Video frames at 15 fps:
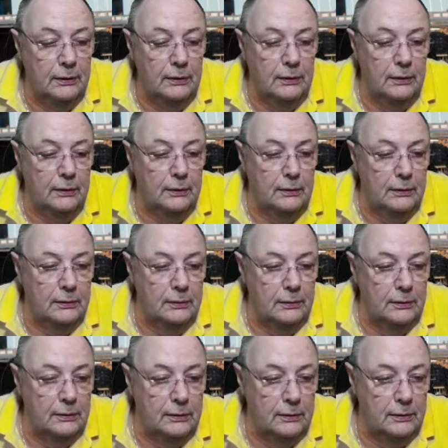
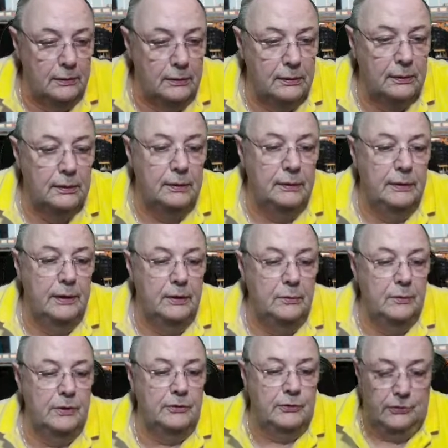oh. No,
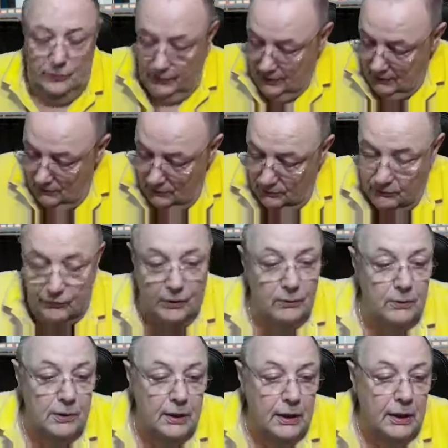it's not that one.
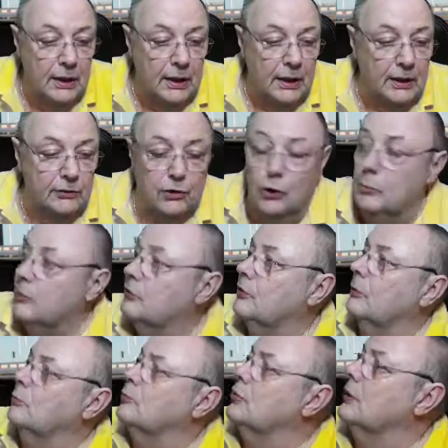So it's got to be
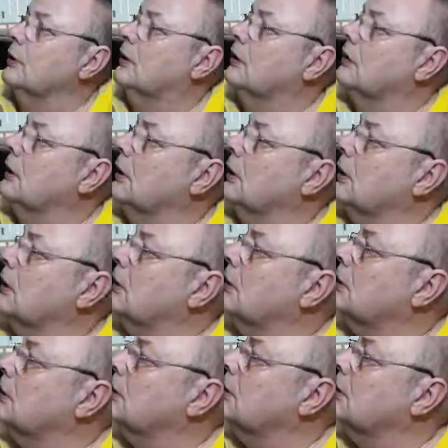some rinky-dink